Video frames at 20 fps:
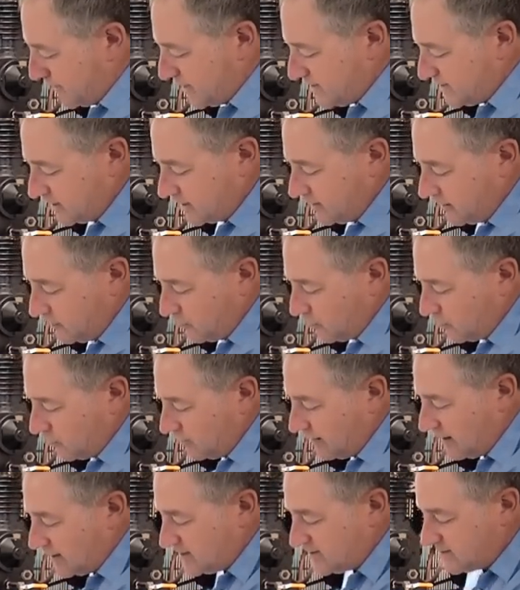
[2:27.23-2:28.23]
Basically, we're
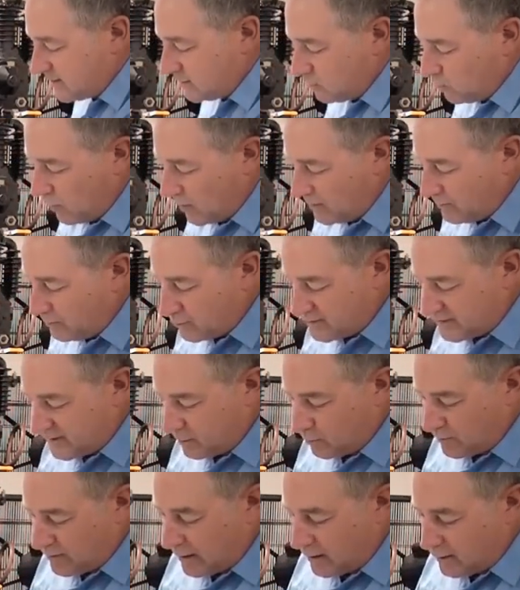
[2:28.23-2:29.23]
less than one
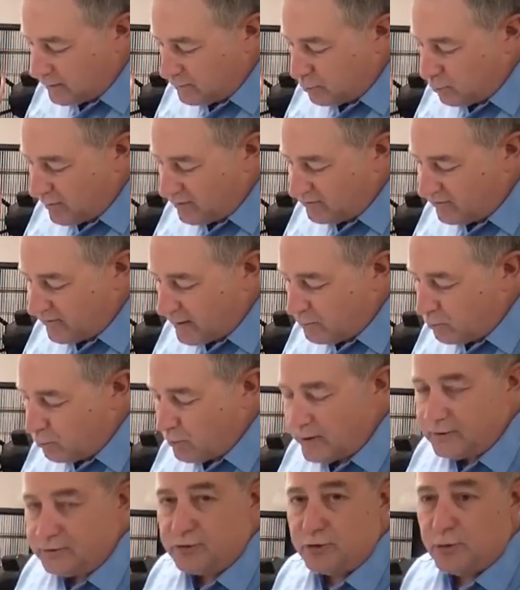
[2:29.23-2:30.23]
percent. We're down to zero point five, zero
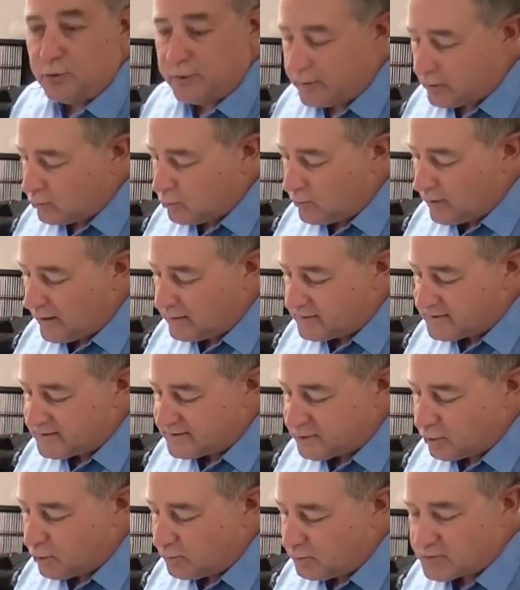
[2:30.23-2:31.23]
point two. It'll go down to
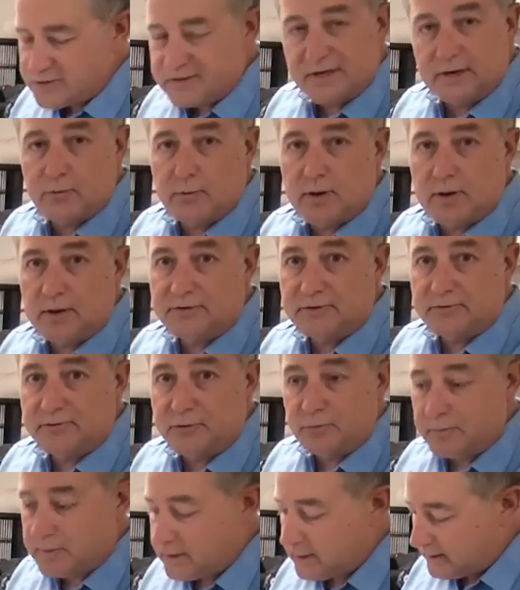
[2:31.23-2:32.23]
zero percent relative
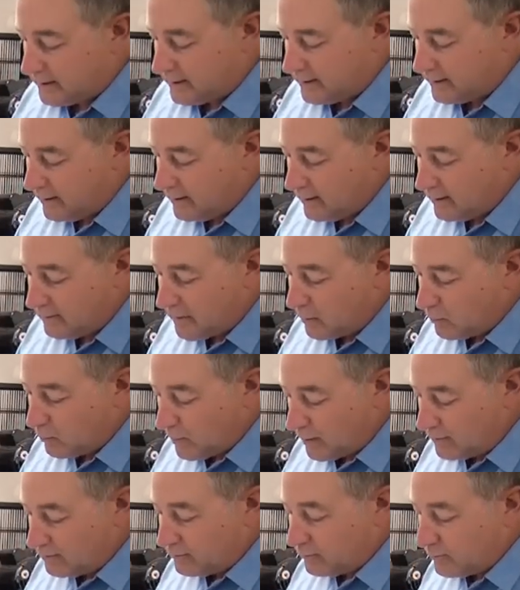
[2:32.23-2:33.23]
humidity by
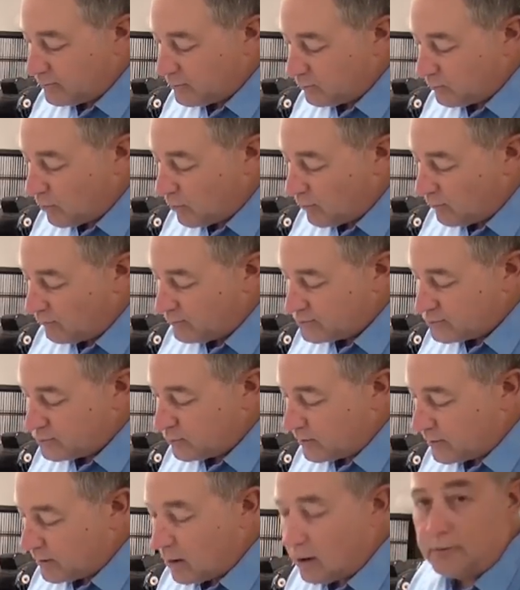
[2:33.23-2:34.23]
running through the Rove,
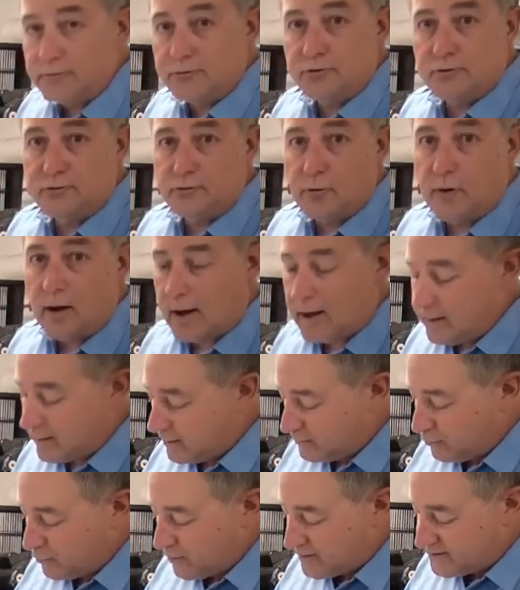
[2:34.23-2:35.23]
showing ultra dry
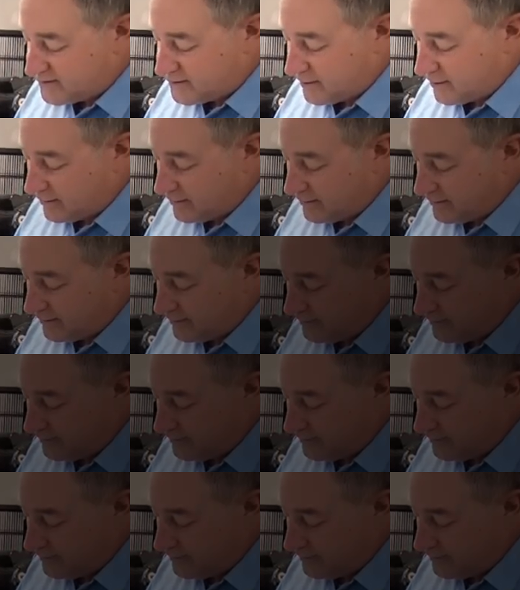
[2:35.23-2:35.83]
compressed air.